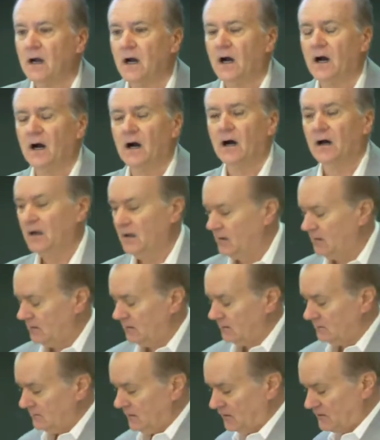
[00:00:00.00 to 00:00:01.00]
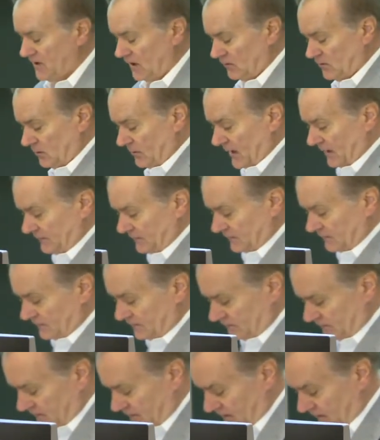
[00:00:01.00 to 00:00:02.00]
I'll tell you about
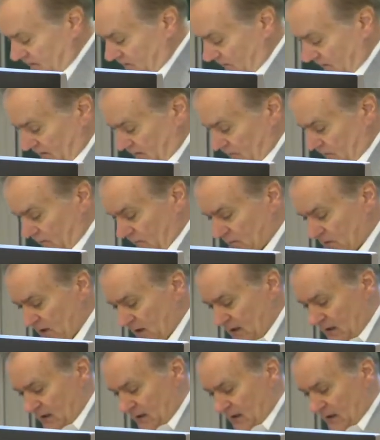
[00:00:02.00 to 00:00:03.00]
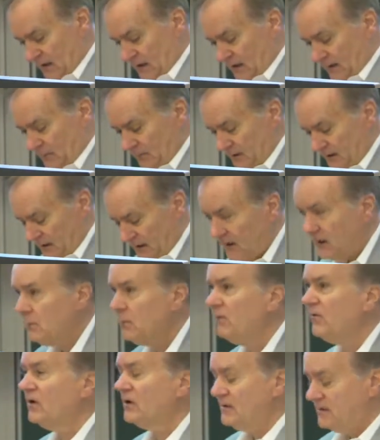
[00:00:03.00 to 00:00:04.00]
this transcript. Here
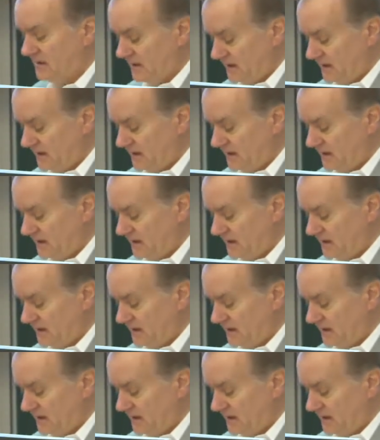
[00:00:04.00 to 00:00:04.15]
we've got a